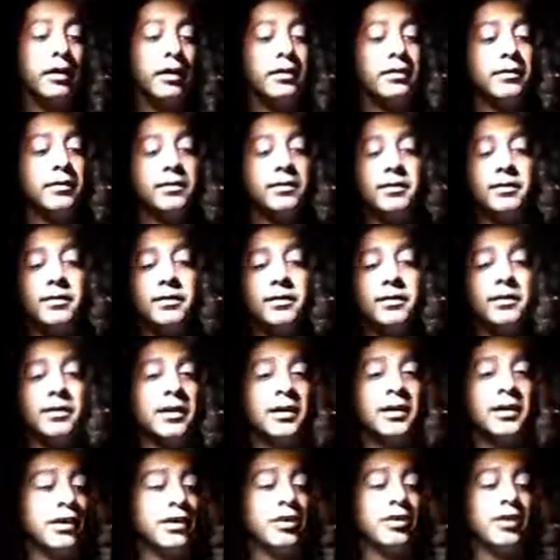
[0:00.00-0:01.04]
and
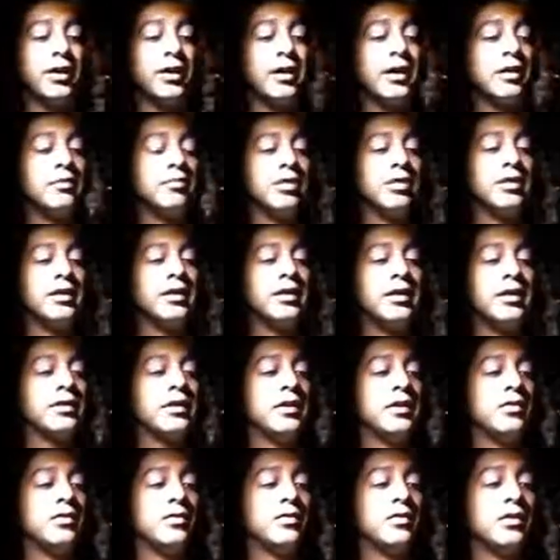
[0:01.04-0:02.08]
you know, I can't believe
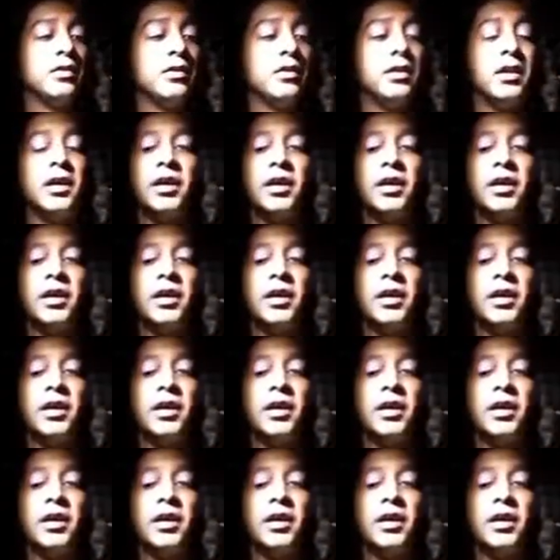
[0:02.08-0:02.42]
he's